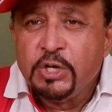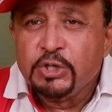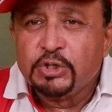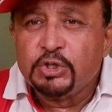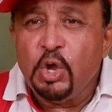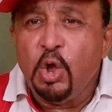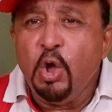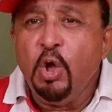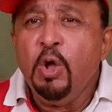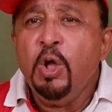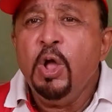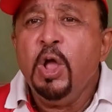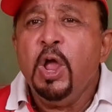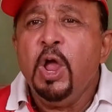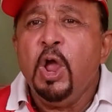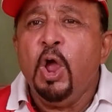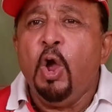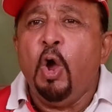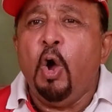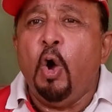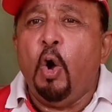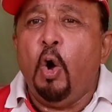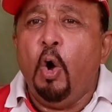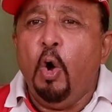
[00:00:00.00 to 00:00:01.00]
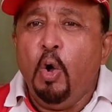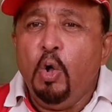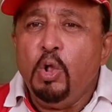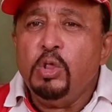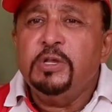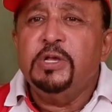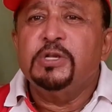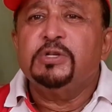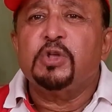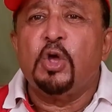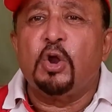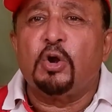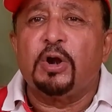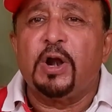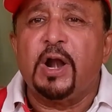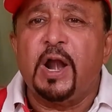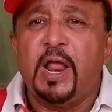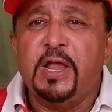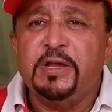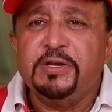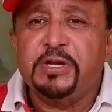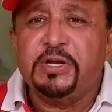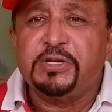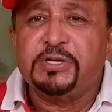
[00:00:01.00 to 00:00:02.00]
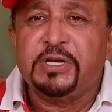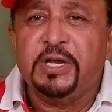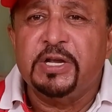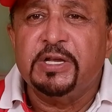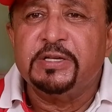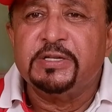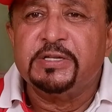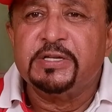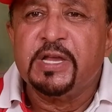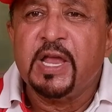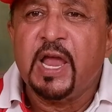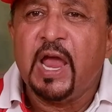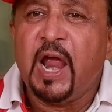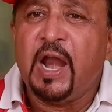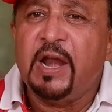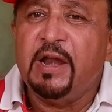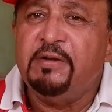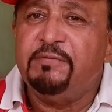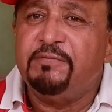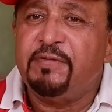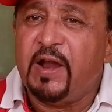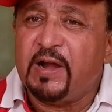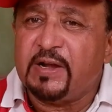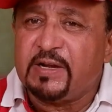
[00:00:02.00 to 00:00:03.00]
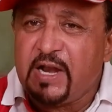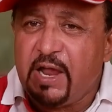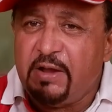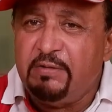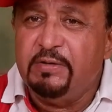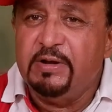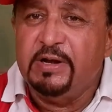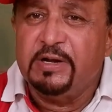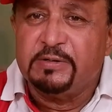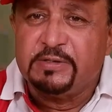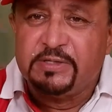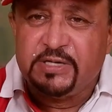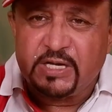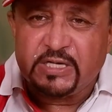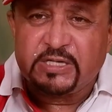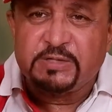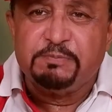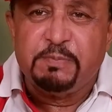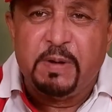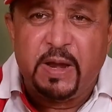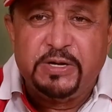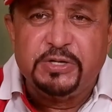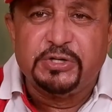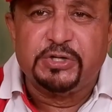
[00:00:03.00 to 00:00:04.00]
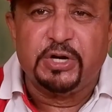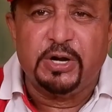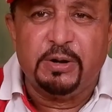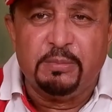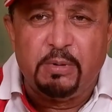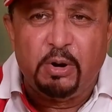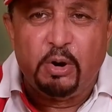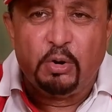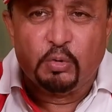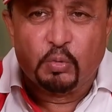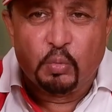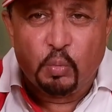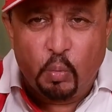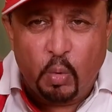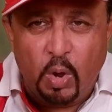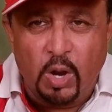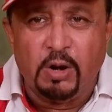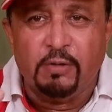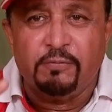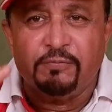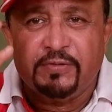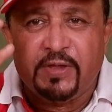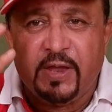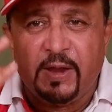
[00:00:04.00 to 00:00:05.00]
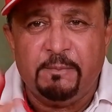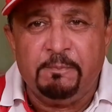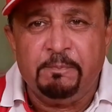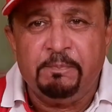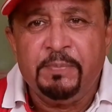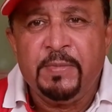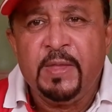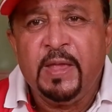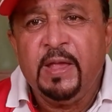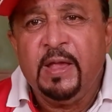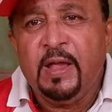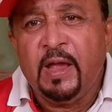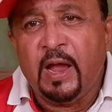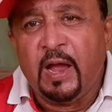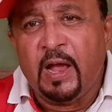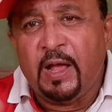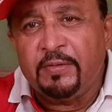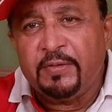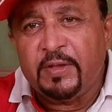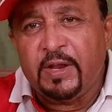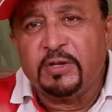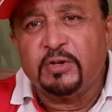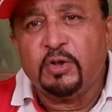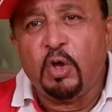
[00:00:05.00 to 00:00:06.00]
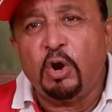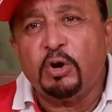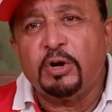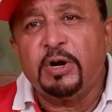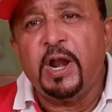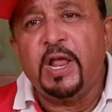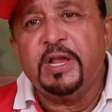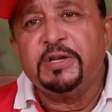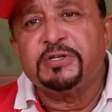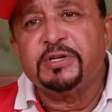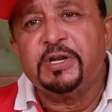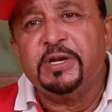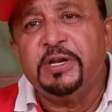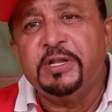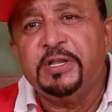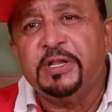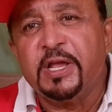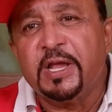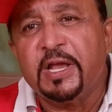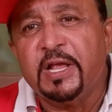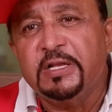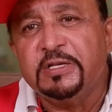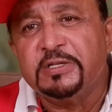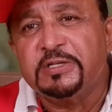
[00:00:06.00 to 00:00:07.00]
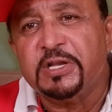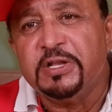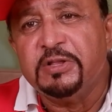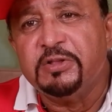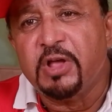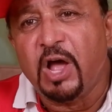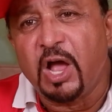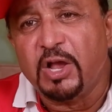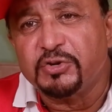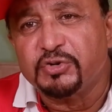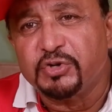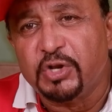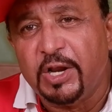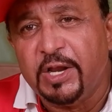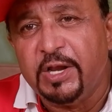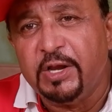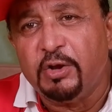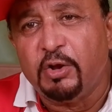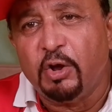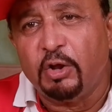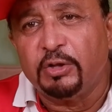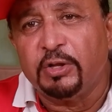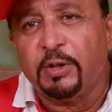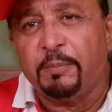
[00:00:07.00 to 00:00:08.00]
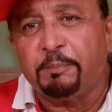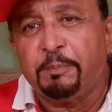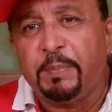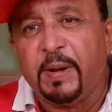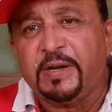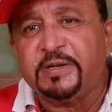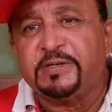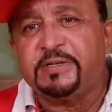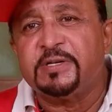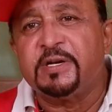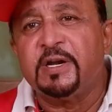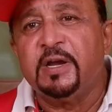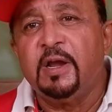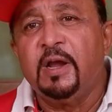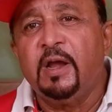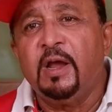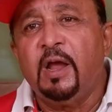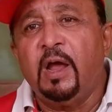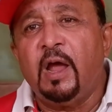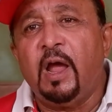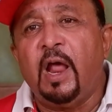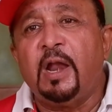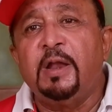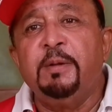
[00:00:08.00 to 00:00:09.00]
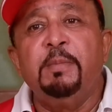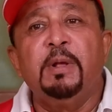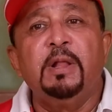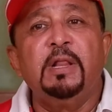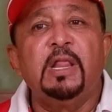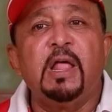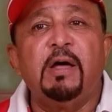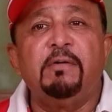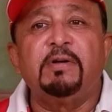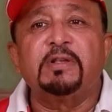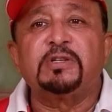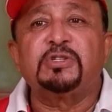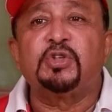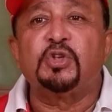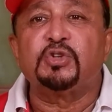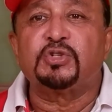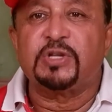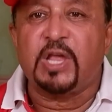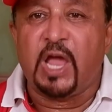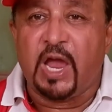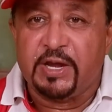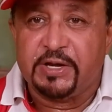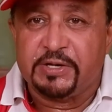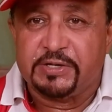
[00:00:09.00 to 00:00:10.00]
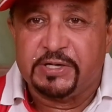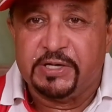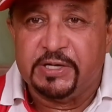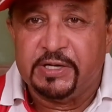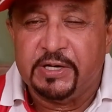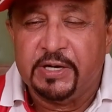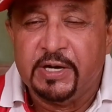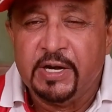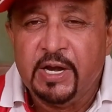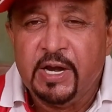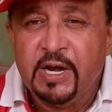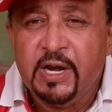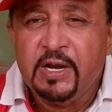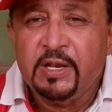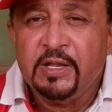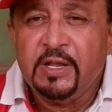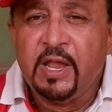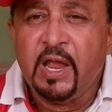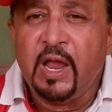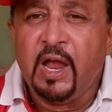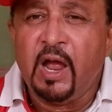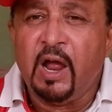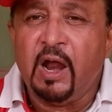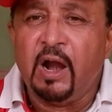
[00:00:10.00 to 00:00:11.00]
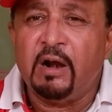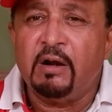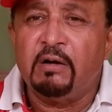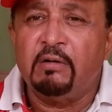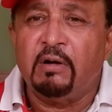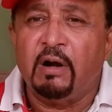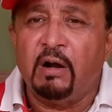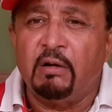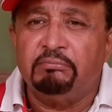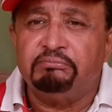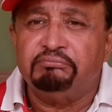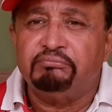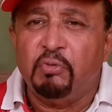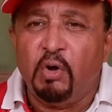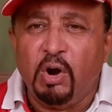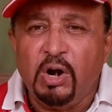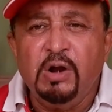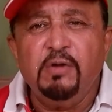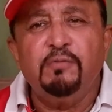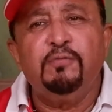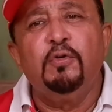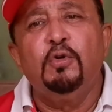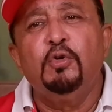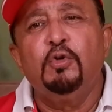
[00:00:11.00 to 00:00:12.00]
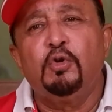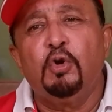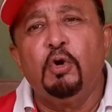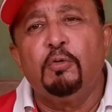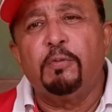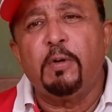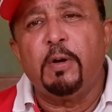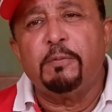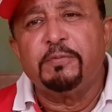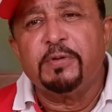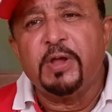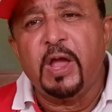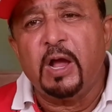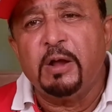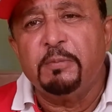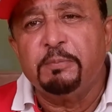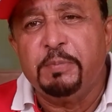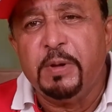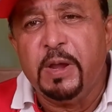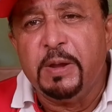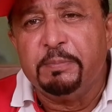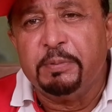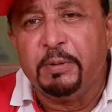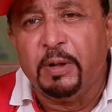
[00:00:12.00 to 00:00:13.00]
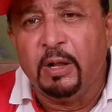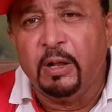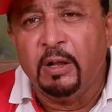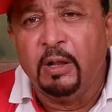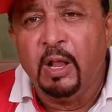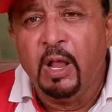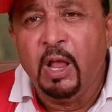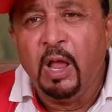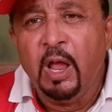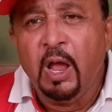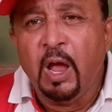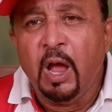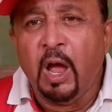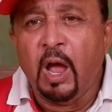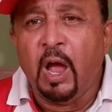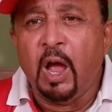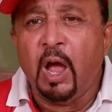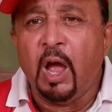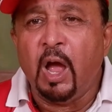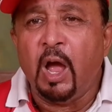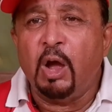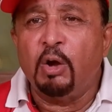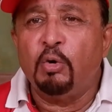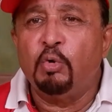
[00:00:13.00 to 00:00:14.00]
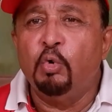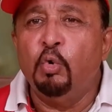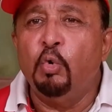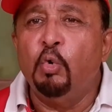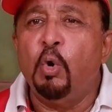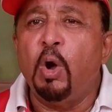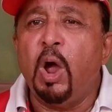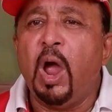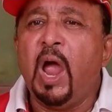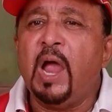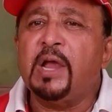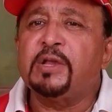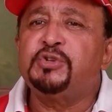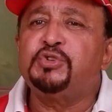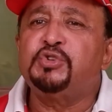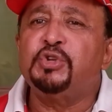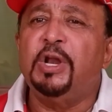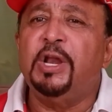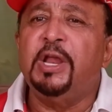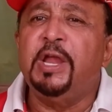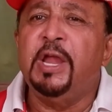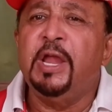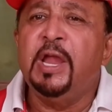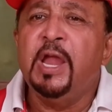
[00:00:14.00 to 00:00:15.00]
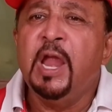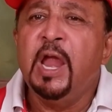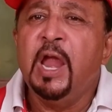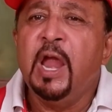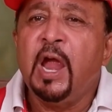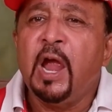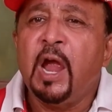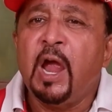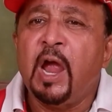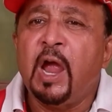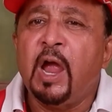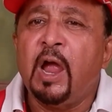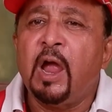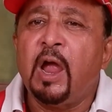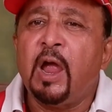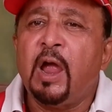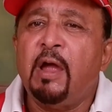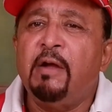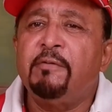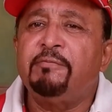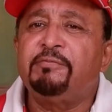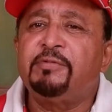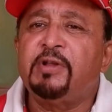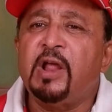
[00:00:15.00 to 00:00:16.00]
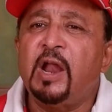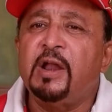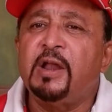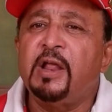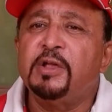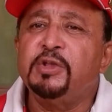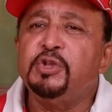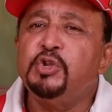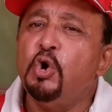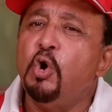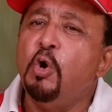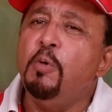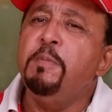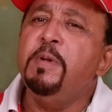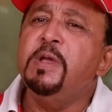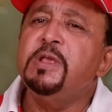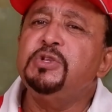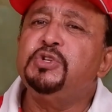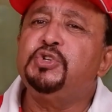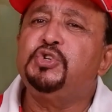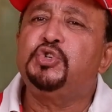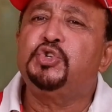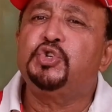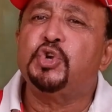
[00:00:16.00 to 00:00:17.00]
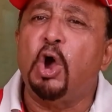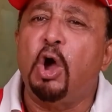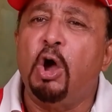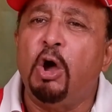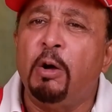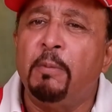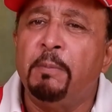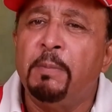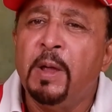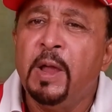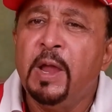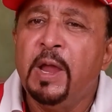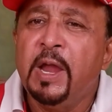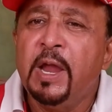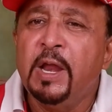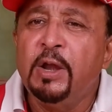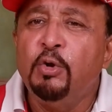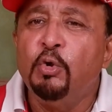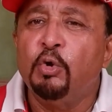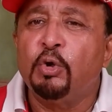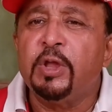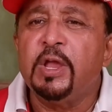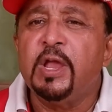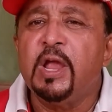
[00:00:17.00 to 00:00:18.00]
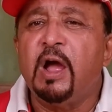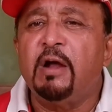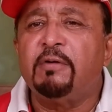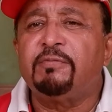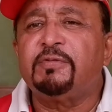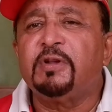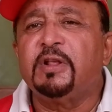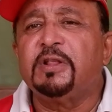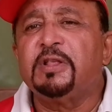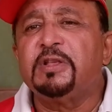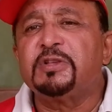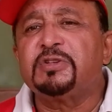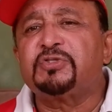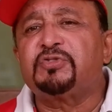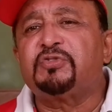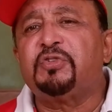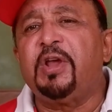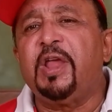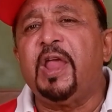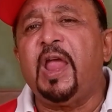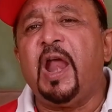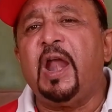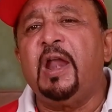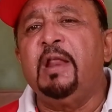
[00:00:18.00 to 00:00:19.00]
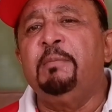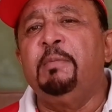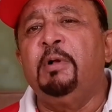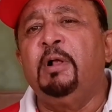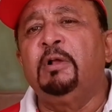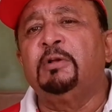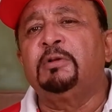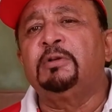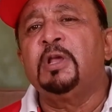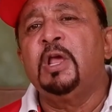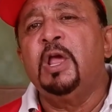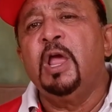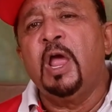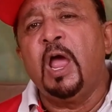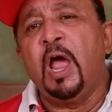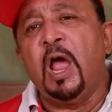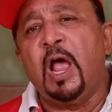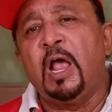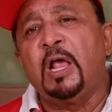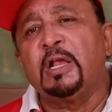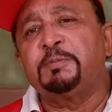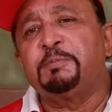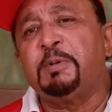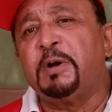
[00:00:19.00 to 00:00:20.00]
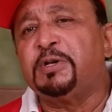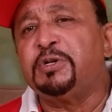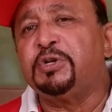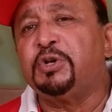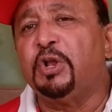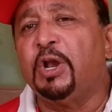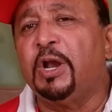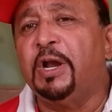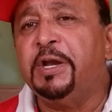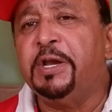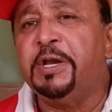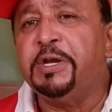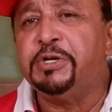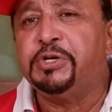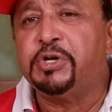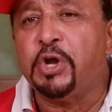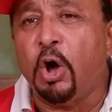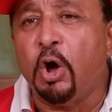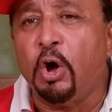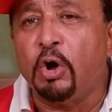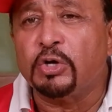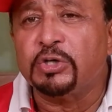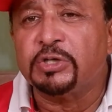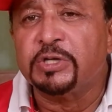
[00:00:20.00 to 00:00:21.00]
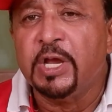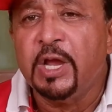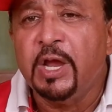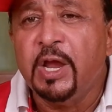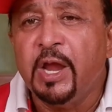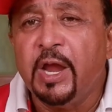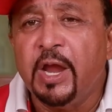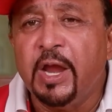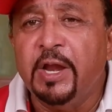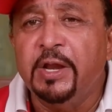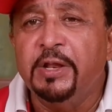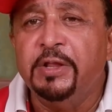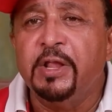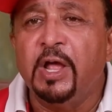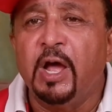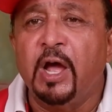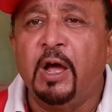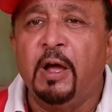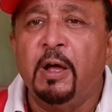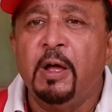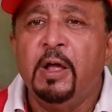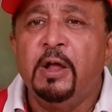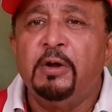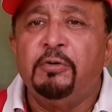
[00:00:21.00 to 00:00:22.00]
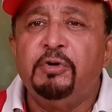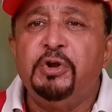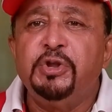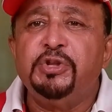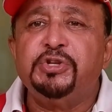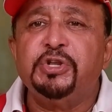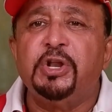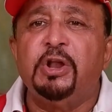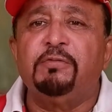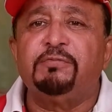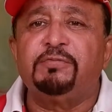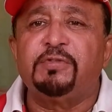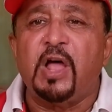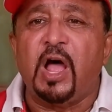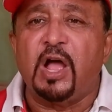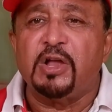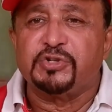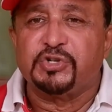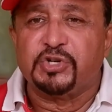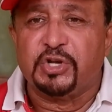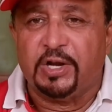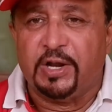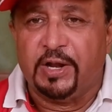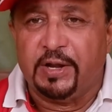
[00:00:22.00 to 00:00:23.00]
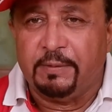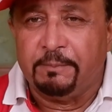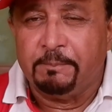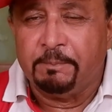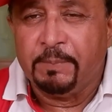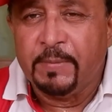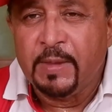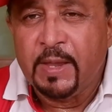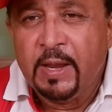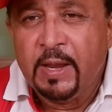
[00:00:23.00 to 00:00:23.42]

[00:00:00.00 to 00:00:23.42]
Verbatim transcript: So all these organizations, and in fact I will just mention about one of them, uh, there's an organization in the hills in Darjeeling called the Pet Animal Lover Society. They are a wonderful group of young people uh, who actually uh, have done a human's job in looking after the stray animals, uh, particularly dogs, in the region of Darjeeling.